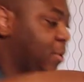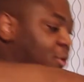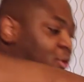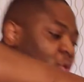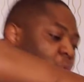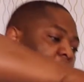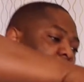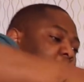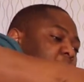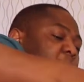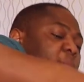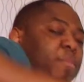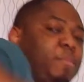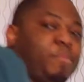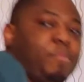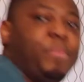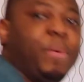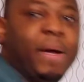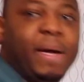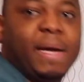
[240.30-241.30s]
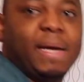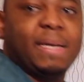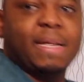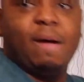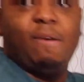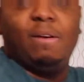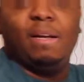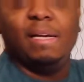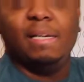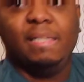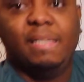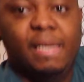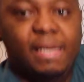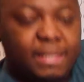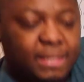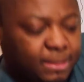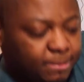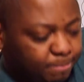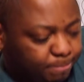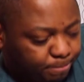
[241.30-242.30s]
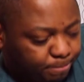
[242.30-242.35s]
So we're gonna bring it down like this,